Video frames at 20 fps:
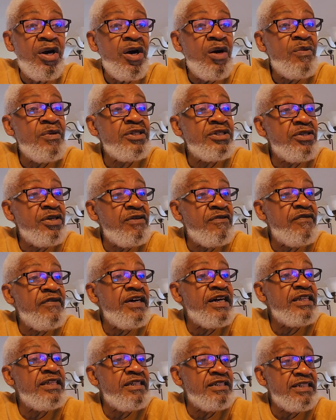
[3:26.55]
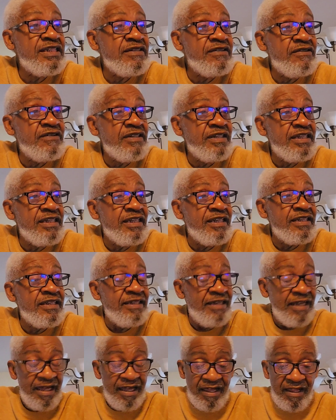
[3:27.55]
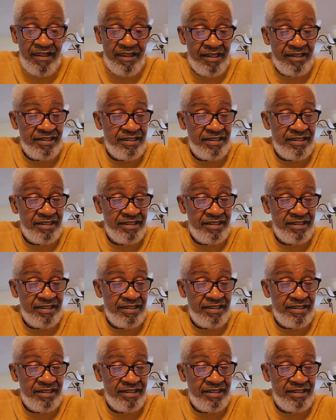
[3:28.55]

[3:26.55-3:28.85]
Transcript: always going to find the